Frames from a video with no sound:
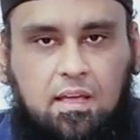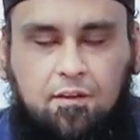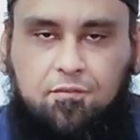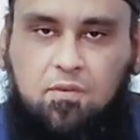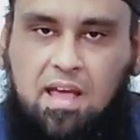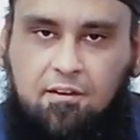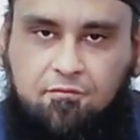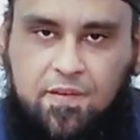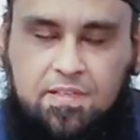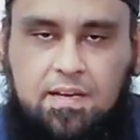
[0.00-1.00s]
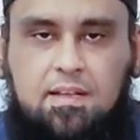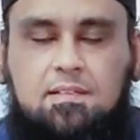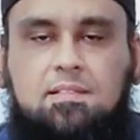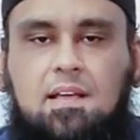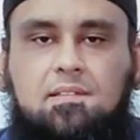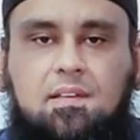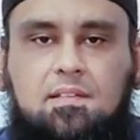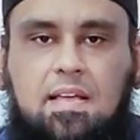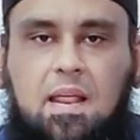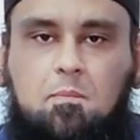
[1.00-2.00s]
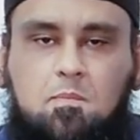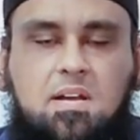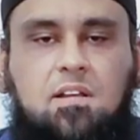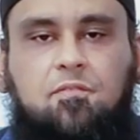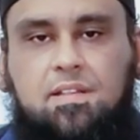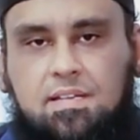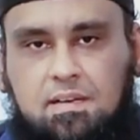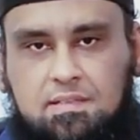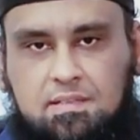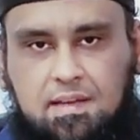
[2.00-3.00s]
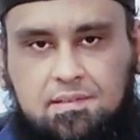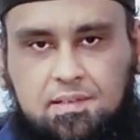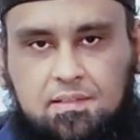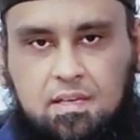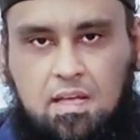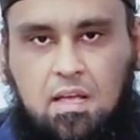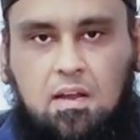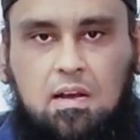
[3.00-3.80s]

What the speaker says: if you have physical sciences and metaphysical sciences,